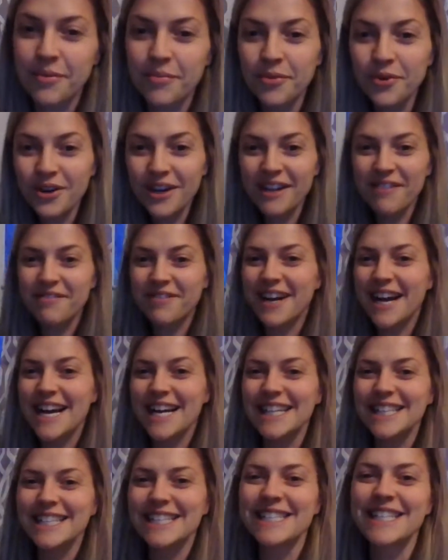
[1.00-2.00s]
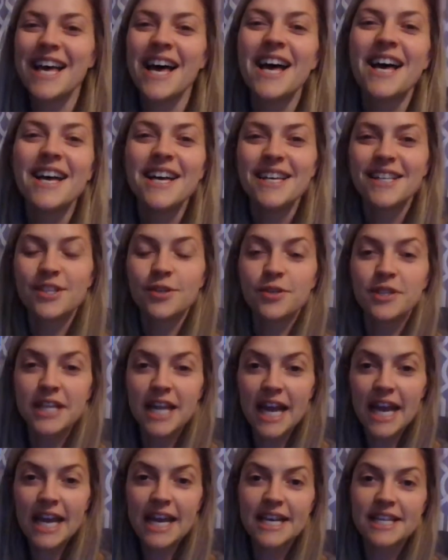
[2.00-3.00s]
Good morning, friends. So
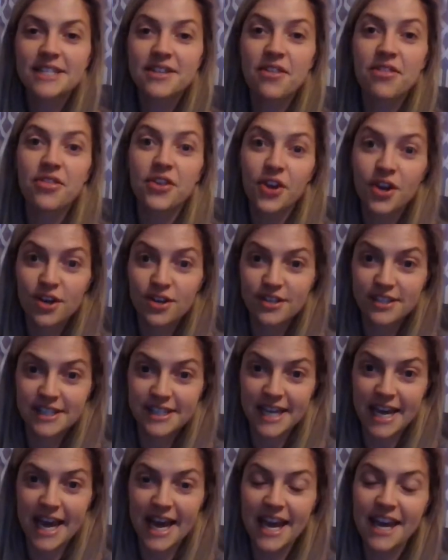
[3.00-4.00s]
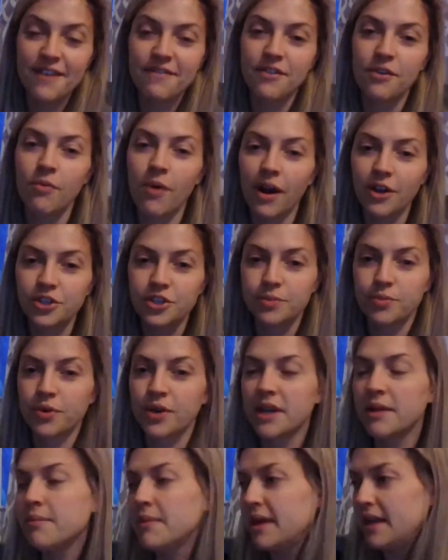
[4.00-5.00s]
today is Thursday. If you watched
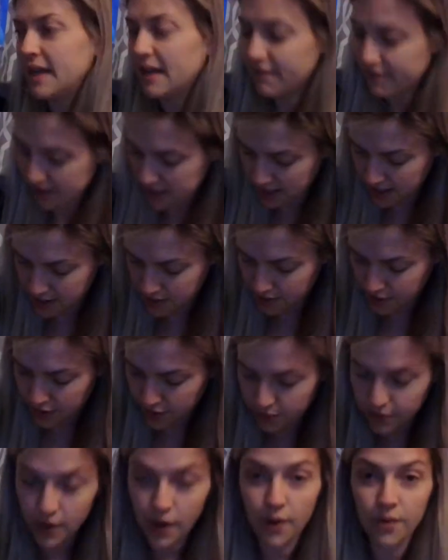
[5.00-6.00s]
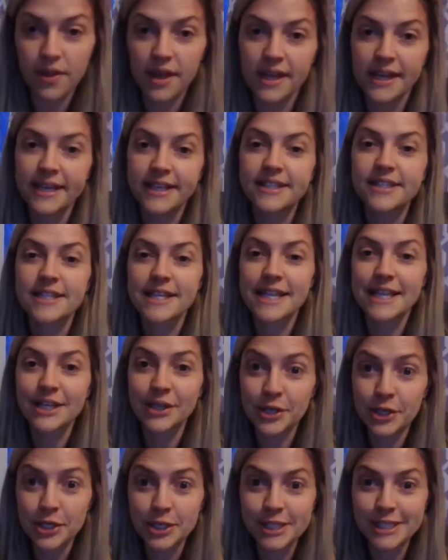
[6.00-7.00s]
morning meeting video, you know that it's
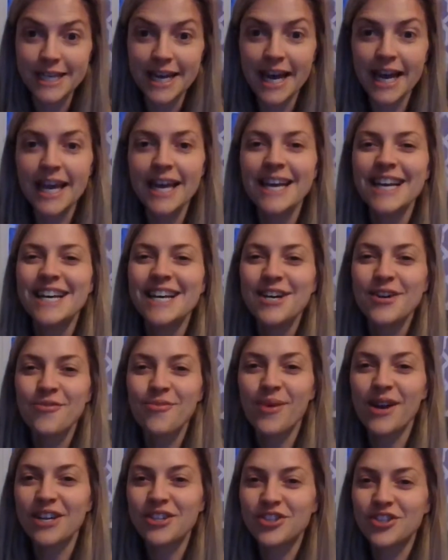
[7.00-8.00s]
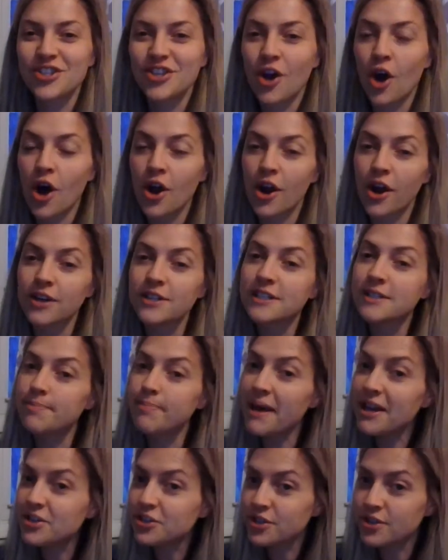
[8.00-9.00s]
Thursday, which on our
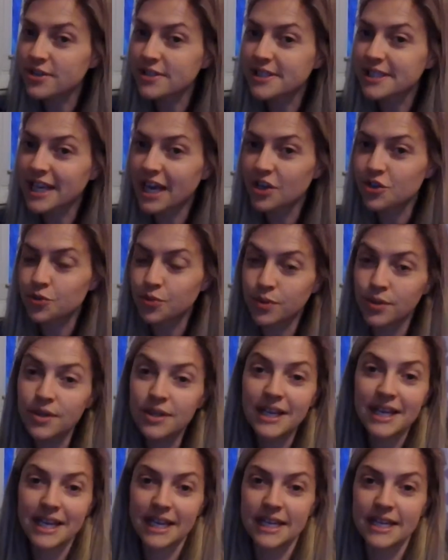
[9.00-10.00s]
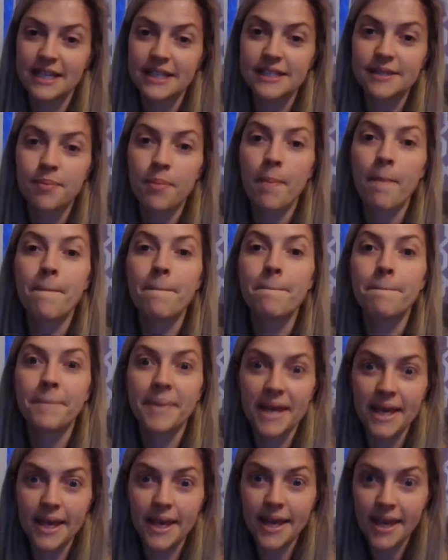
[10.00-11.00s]
special schedule, it is
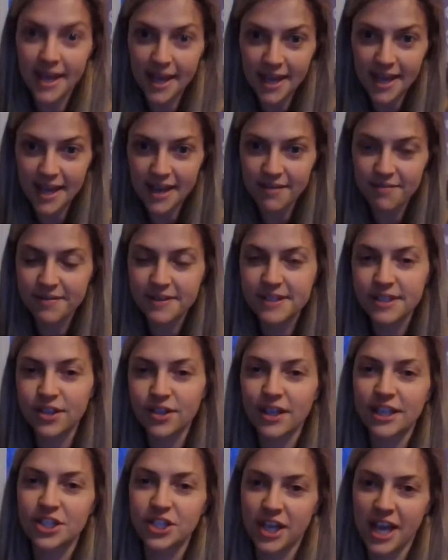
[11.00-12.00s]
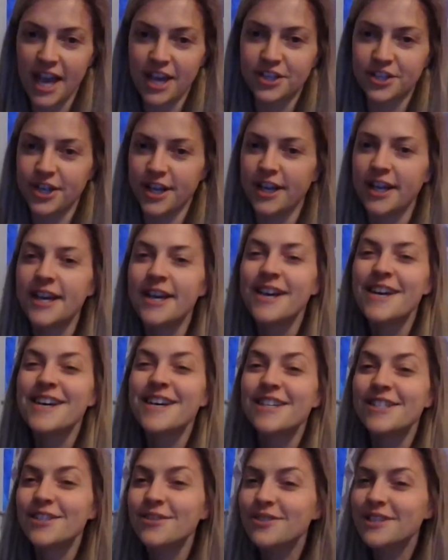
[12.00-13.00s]
PE, physical education.
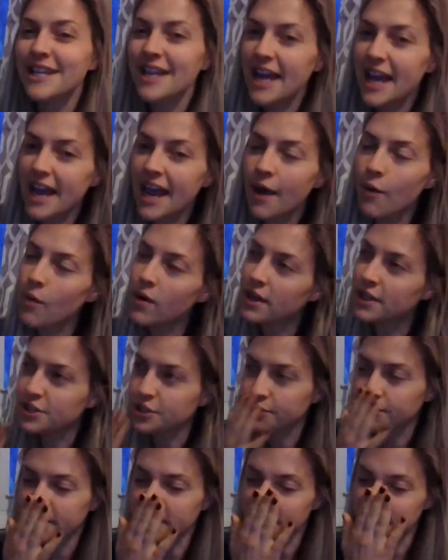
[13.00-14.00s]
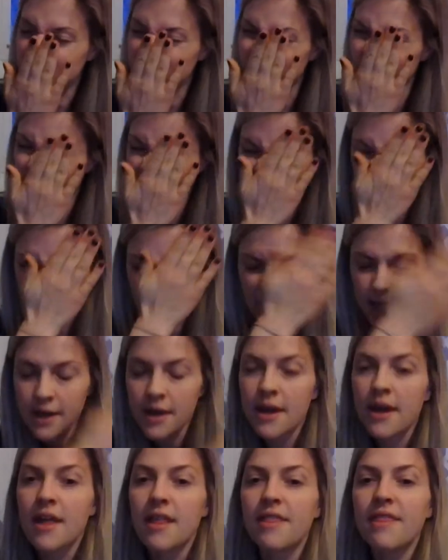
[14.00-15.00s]
So today I wanted to read a story
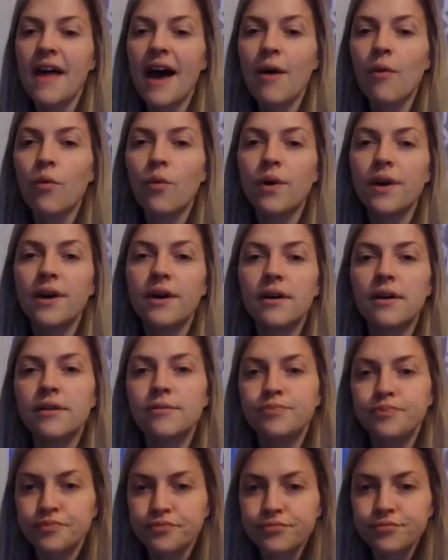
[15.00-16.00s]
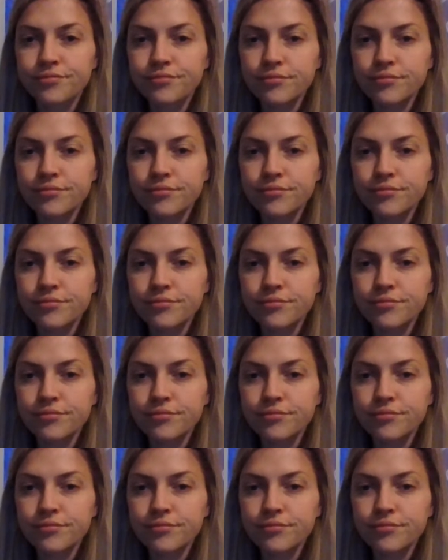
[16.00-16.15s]
that will